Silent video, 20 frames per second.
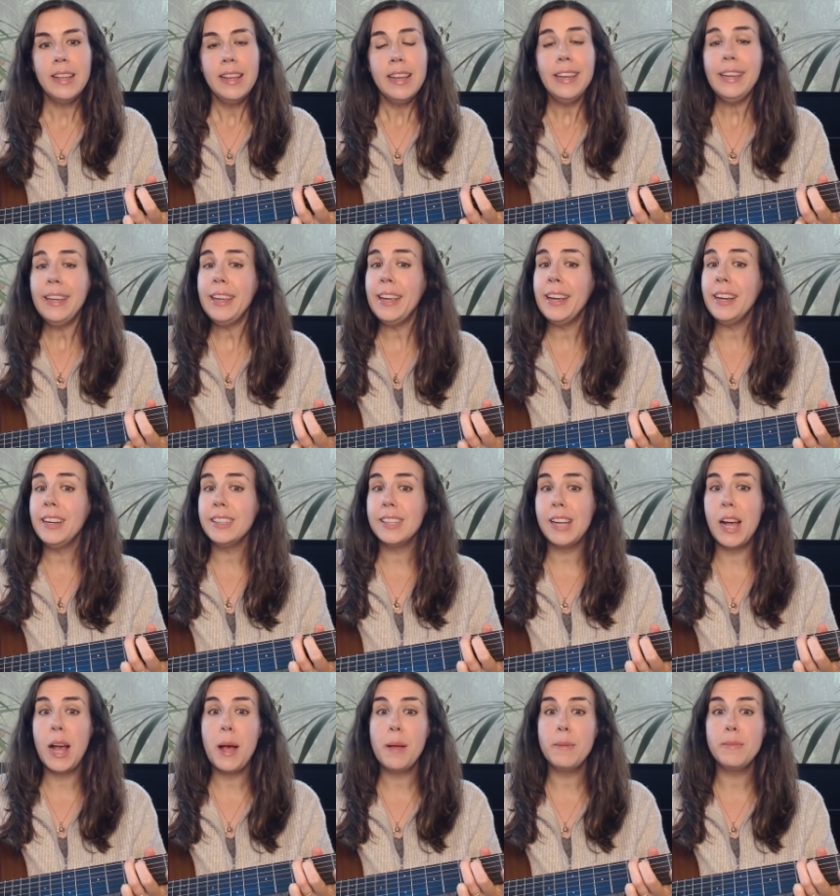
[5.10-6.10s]
Here
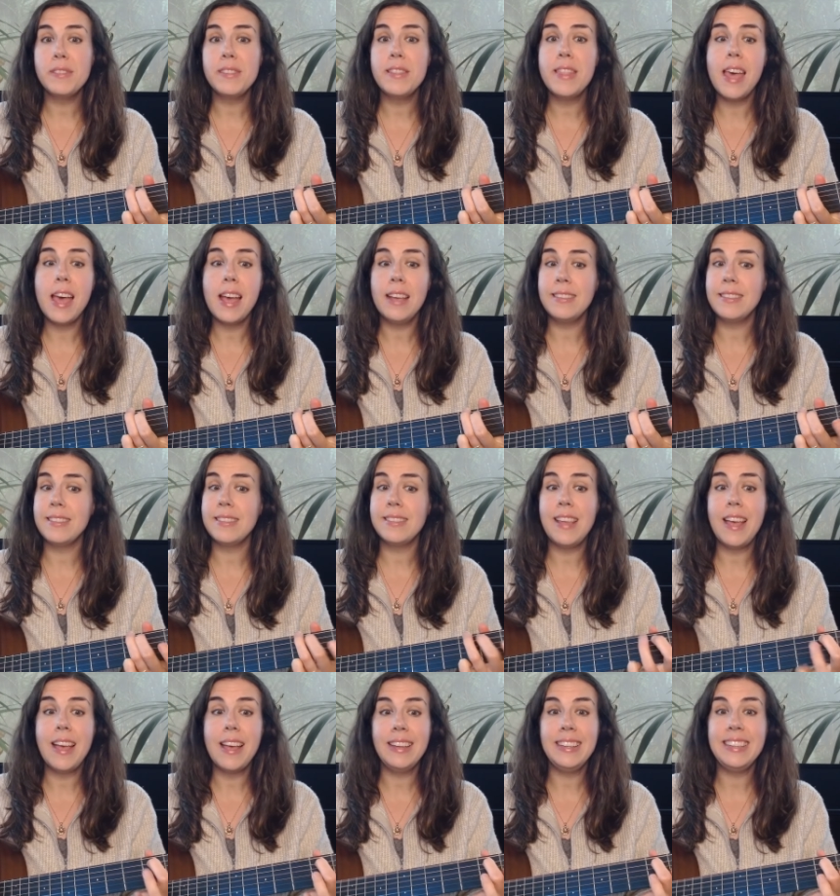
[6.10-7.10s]
comes the
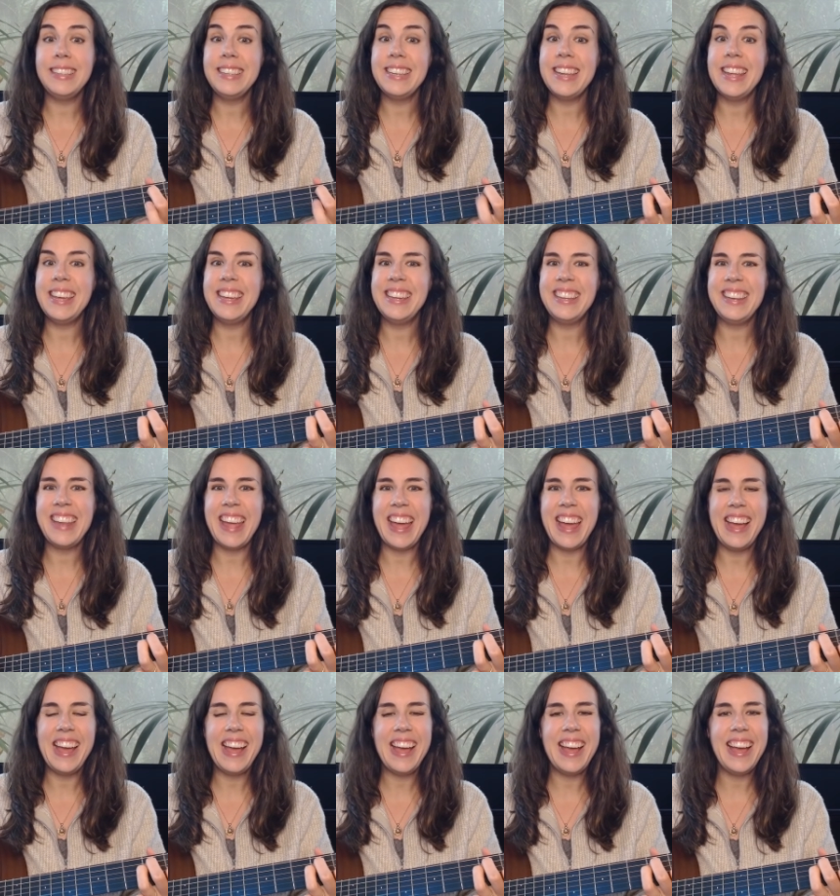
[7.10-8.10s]
sun, and
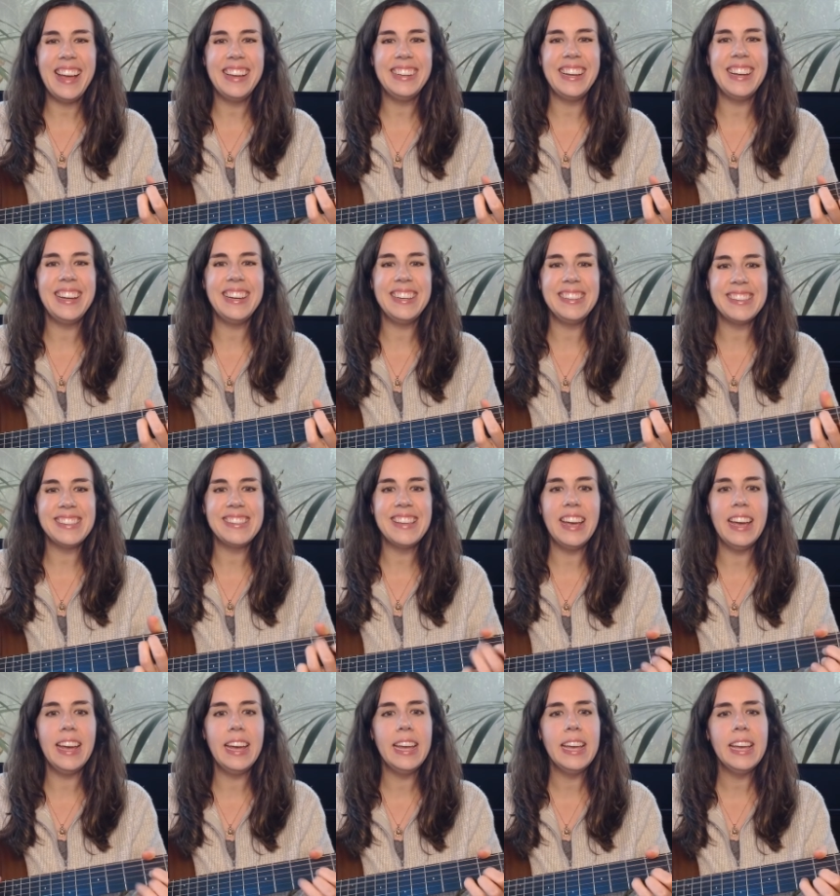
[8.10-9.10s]
I
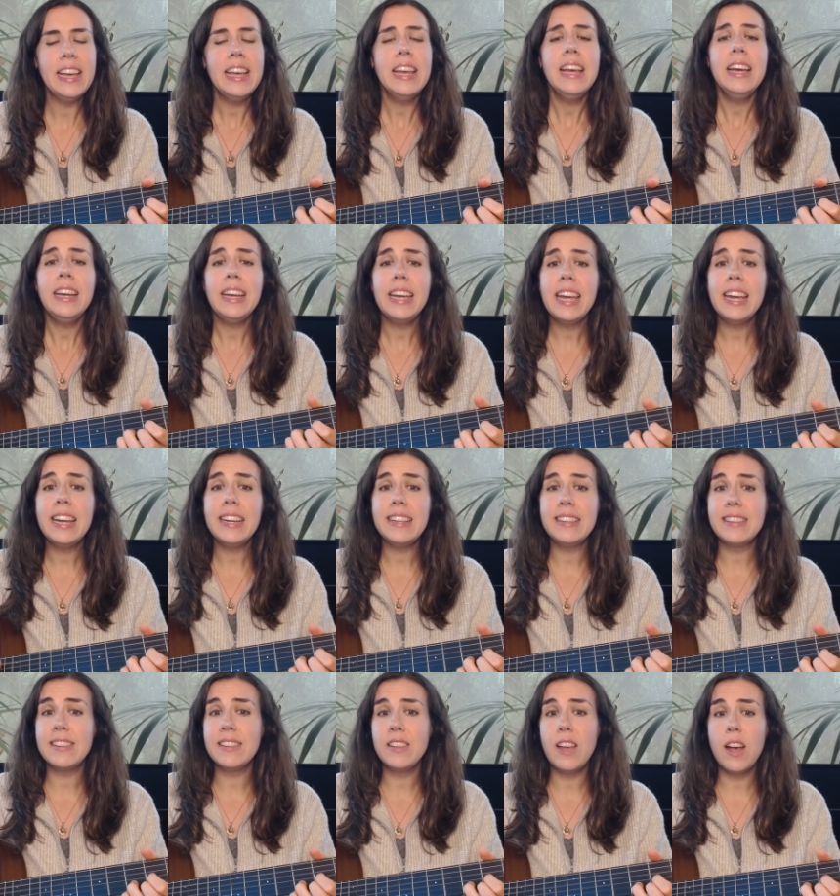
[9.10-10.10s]
say
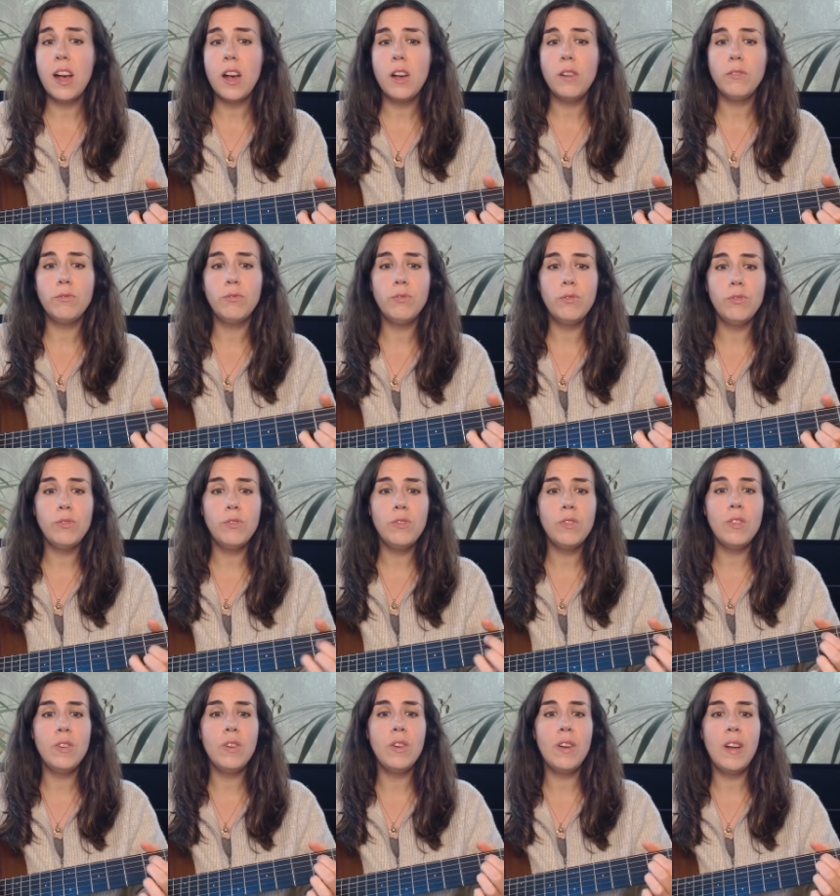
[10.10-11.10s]
it's
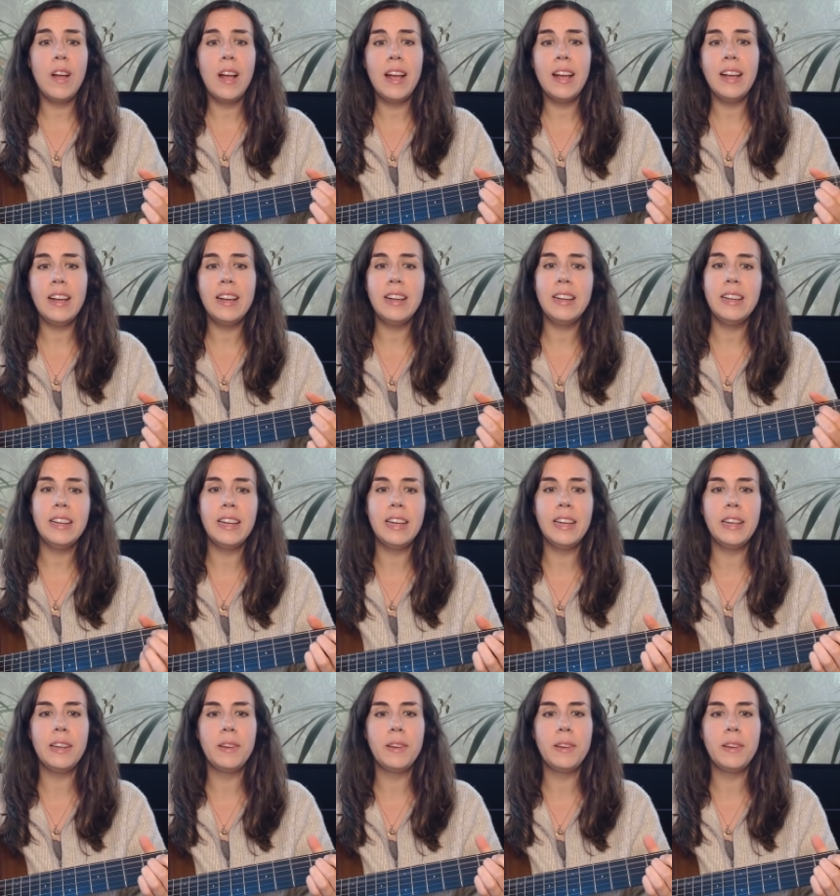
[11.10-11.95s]
alright.